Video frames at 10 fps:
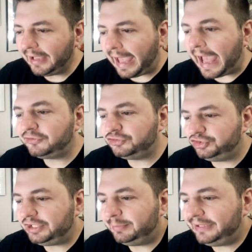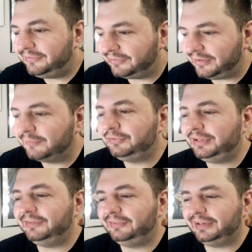Ash GB says, "Never
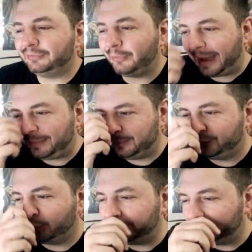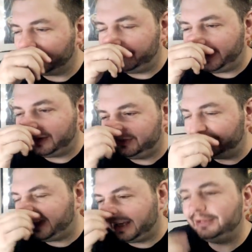seen Seek so happy before. You're the best."
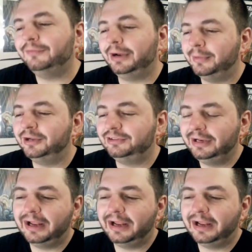Dude, thank you very much.